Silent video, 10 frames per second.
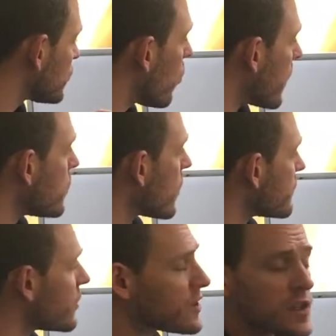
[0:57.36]

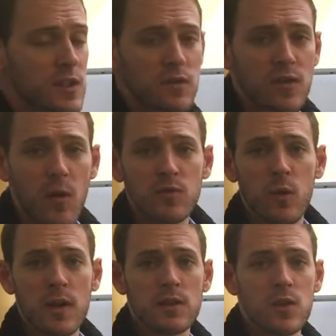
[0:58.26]
21 verses of Psalm
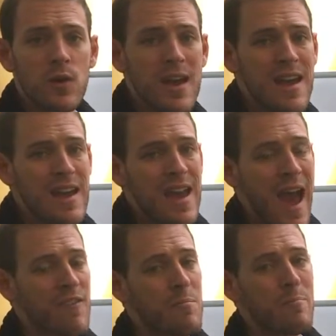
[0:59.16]
22, have